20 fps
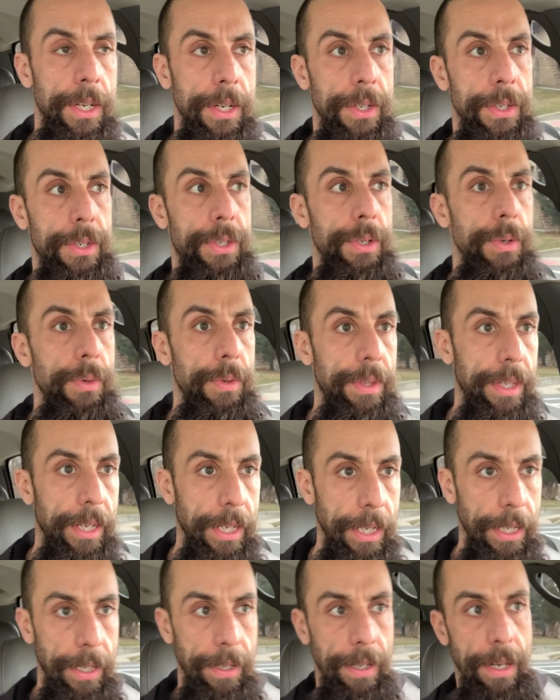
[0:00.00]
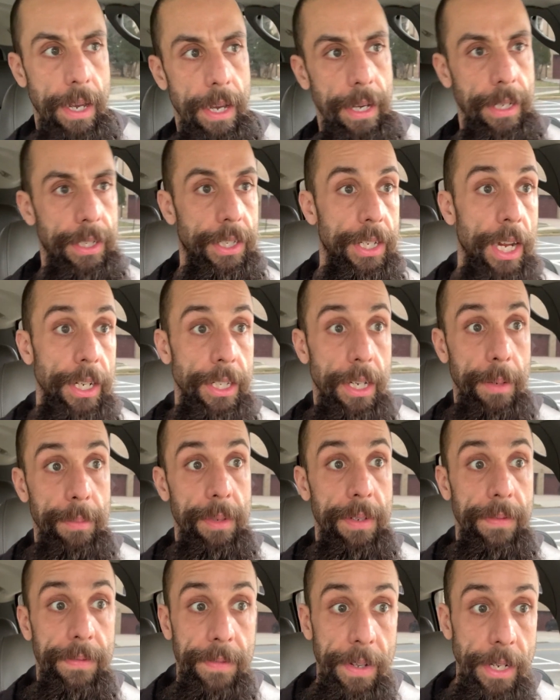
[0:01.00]
do the
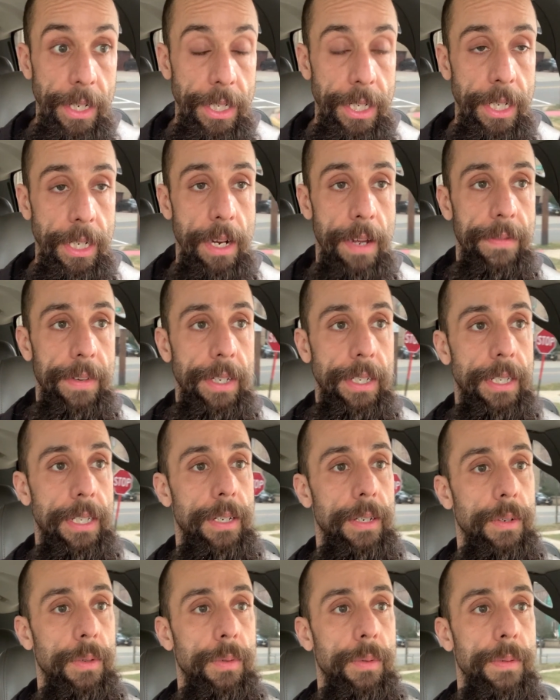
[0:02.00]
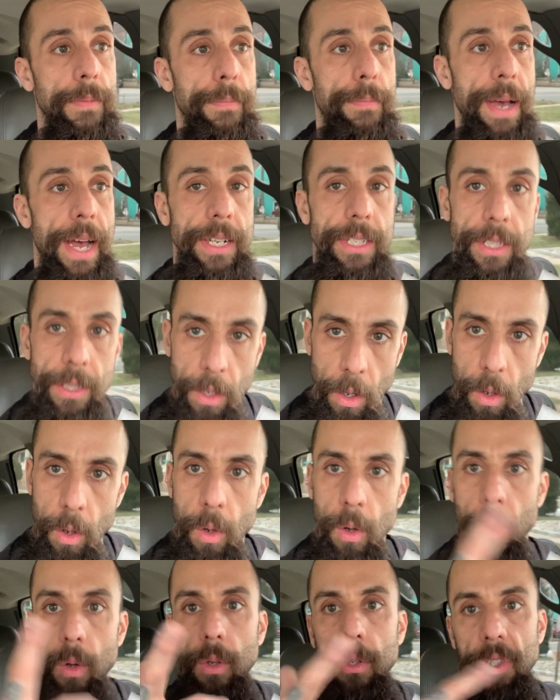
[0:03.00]
touch-ups and finishing of it. Patching the
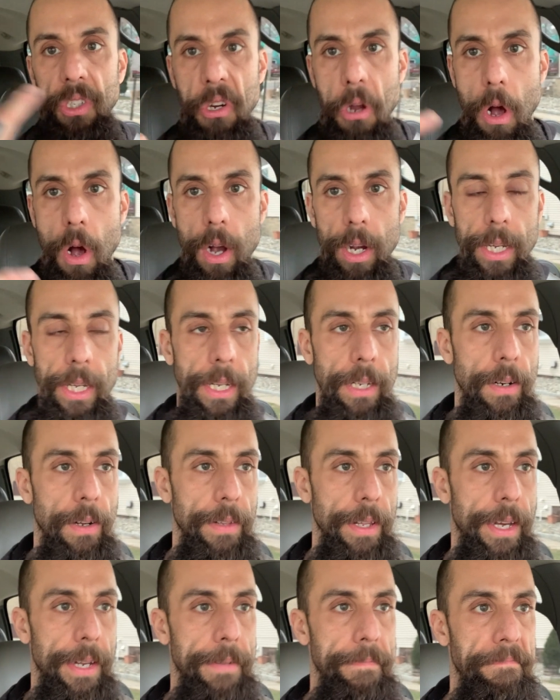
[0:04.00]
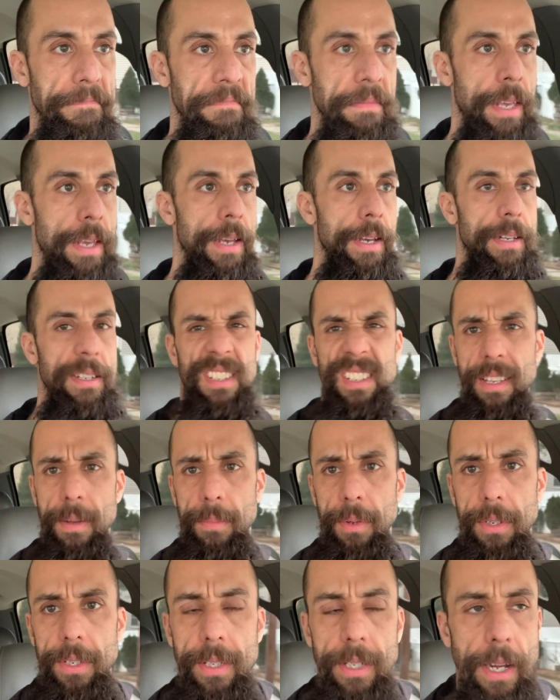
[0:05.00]
holes, caulking, all that
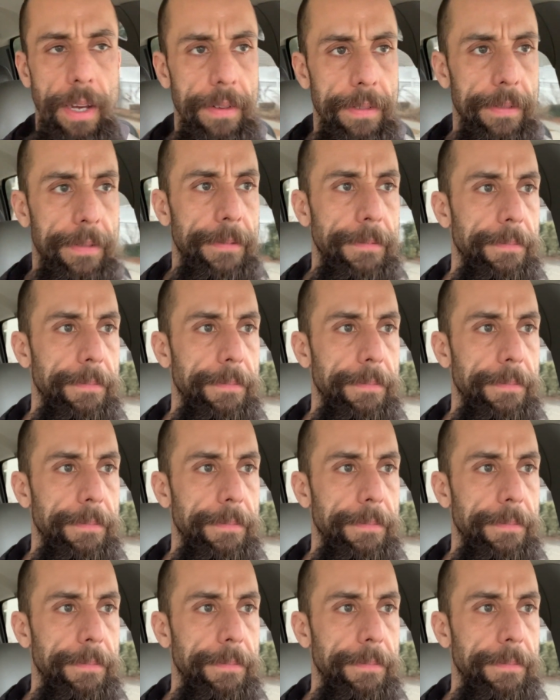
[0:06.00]
simple stuff.